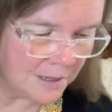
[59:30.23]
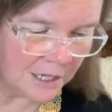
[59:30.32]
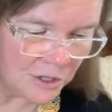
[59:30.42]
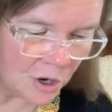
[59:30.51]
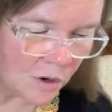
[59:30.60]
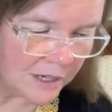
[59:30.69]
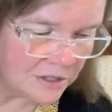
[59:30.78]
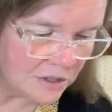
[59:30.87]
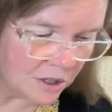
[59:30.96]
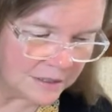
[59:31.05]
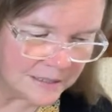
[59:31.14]
know I
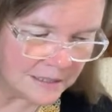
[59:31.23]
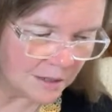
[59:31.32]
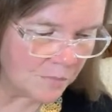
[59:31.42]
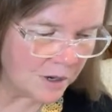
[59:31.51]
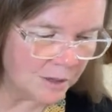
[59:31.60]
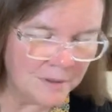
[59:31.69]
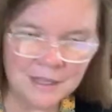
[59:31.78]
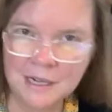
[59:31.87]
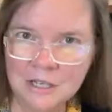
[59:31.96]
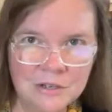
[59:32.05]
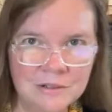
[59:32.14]
saw it somewhere, but
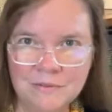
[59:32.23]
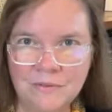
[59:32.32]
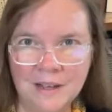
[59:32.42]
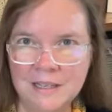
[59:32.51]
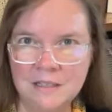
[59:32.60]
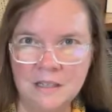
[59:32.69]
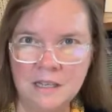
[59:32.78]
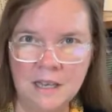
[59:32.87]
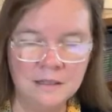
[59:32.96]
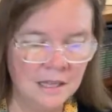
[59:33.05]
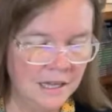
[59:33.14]
then I couldn't find it
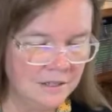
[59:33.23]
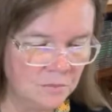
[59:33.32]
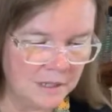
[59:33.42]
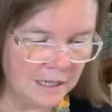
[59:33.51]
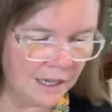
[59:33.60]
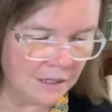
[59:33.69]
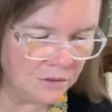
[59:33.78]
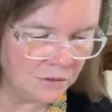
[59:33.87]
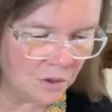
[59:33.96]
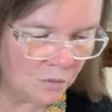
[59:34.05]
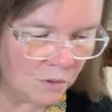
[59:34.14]
again last week. I
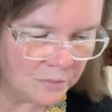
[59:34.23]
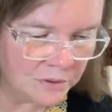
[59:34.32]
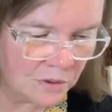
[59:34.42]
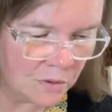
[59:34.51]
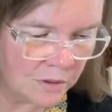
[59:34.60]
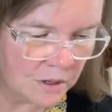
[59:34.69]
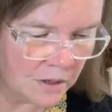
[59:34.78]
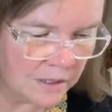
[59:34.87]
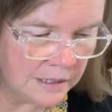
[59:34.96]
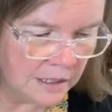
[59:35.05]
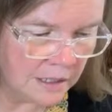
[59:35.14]
don't know what was going
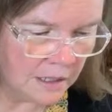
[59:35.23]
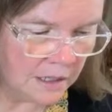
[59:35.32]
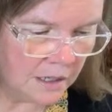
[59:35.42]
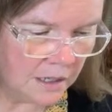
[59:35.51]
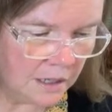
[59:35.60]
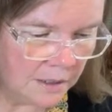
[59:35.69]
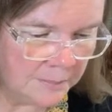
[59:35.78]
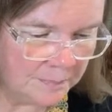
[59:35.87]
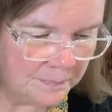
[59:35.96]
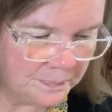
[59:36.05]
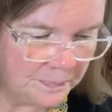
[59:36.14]
on.
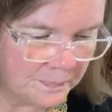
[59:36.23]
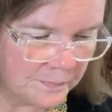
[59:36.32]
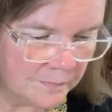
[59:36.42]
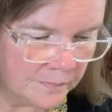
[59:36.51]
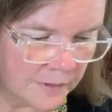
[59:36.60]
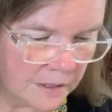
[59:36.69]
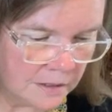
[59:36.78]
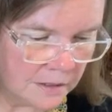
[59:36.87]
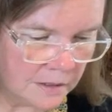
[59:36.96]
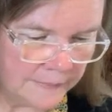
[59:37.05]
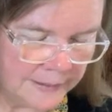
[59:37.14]

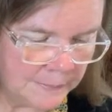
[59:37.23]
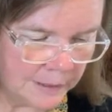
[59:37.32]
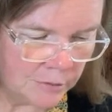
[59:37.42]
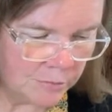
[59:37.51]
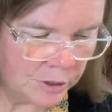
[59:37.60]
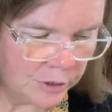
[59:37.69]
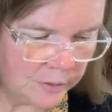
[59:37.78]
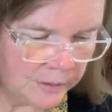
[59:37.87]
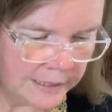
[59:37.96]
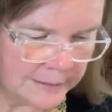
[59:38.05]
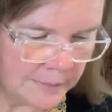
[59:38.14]
I think my computer
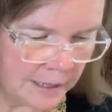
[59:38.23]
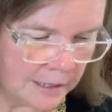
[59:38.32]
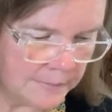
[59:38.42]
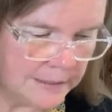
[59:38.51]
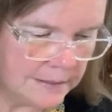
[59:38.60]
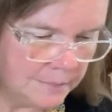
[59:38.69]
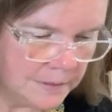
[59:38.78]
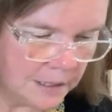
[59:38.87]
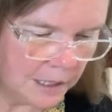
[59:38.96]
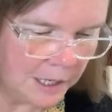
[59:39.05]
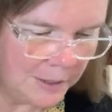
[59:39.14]
gets mad at me
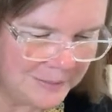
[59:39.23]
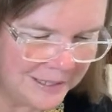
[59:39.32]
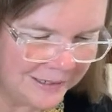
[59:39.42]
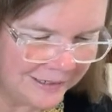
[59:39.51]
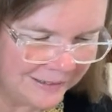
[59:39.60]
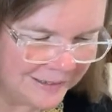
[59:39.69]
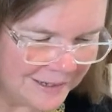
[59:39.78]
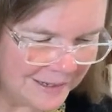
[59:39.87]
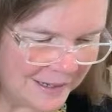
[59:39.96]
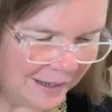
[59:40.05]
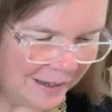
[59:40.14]
sometimes.
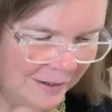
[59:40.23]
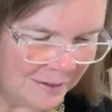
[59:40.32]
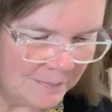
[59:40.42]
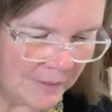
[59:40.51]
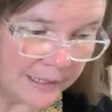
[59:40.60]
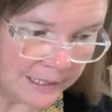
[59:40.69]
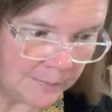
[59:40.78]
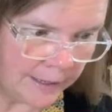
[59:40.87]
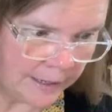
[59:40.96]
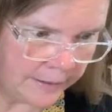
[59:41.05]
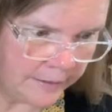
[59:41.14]
I get
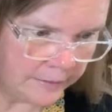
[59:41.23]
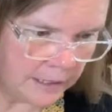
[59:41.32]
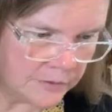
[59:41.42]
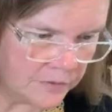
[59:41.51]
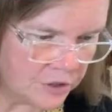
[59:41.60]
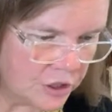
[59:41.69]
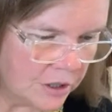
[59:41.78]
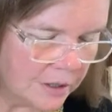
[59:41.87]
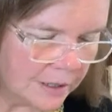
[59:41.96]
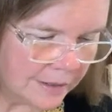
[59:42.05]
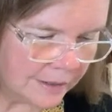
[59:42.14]
mad at it, that's for
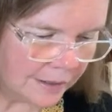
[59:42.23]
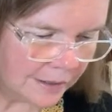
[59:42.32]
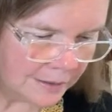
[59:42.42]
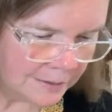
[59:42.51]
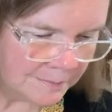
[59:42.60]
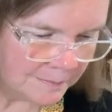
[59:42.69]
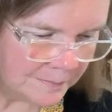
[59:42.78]
sure. Um,